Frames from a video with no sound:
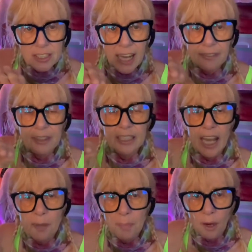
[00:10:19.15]
take the
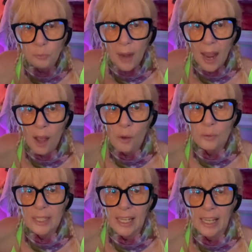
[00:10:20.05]
tape
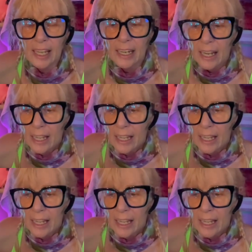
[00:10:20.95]
around it.